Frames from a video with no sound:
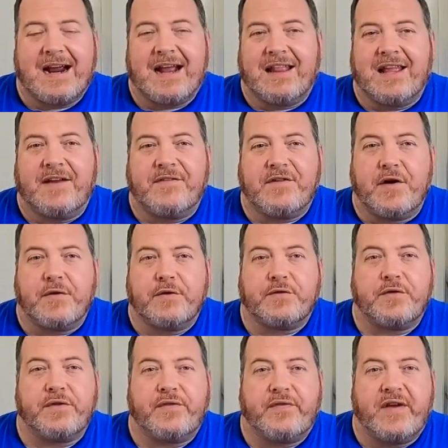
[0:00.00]
I got
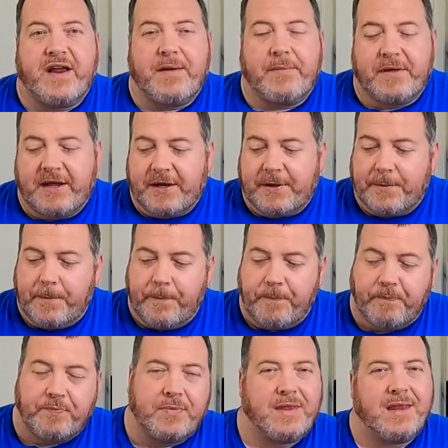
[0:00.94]
leftovers for the family.
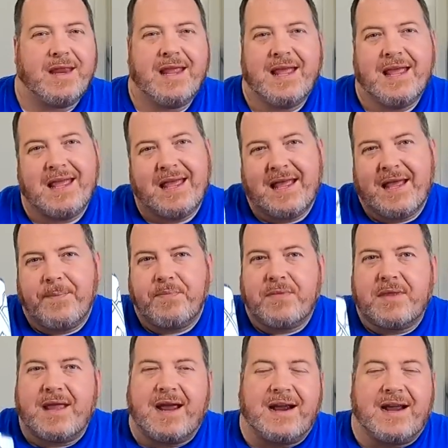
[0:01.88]

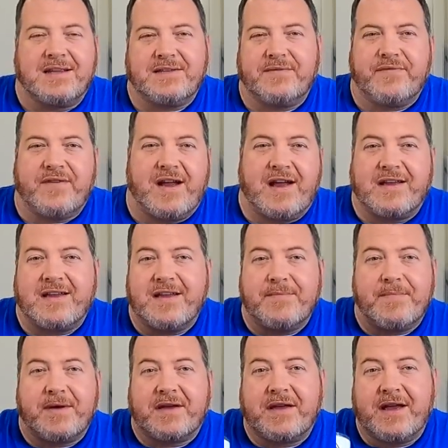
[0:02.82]
I got some
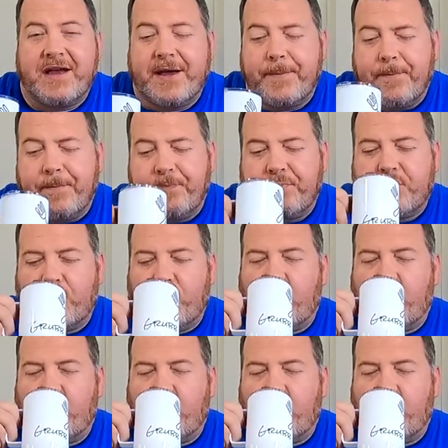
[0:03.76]
vodka in my cup.